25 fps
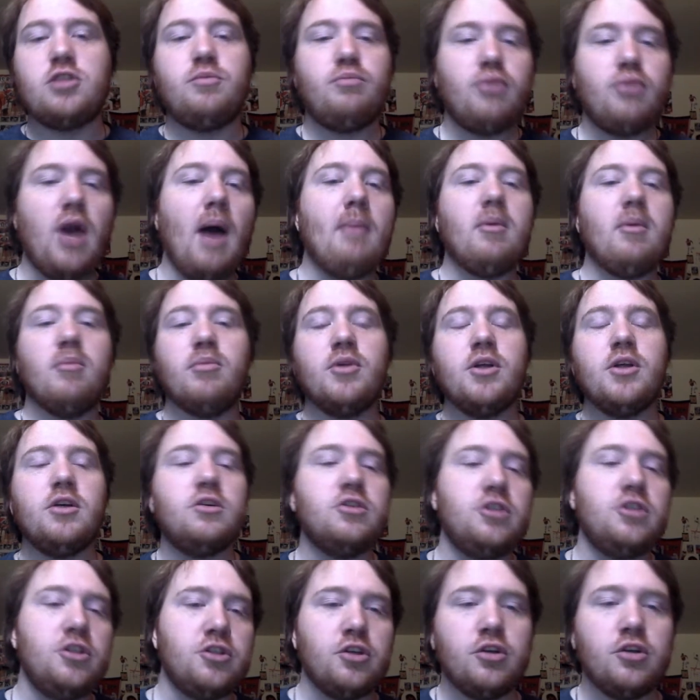Probably,
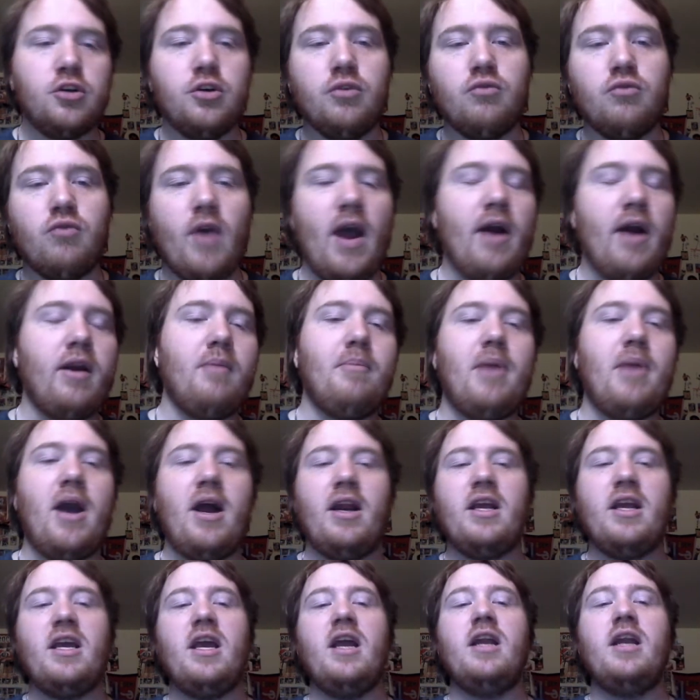because he's a good round and
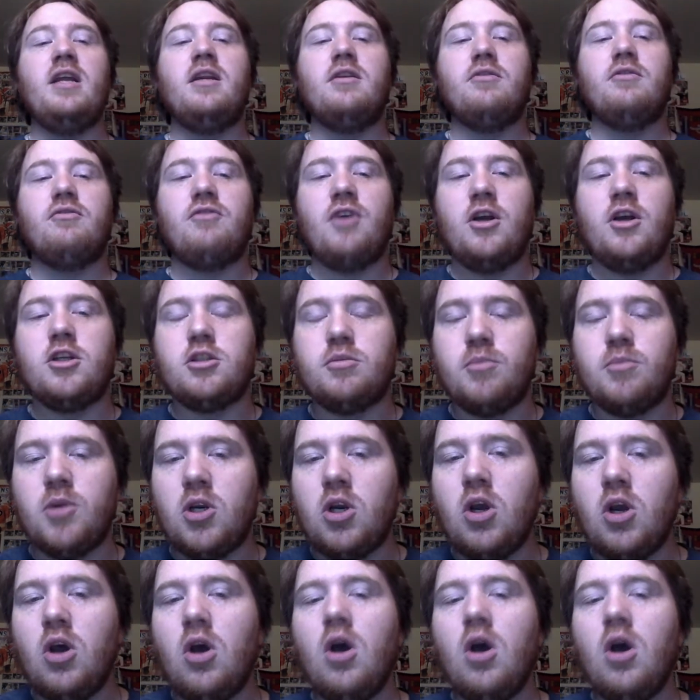pounding hitting defenseman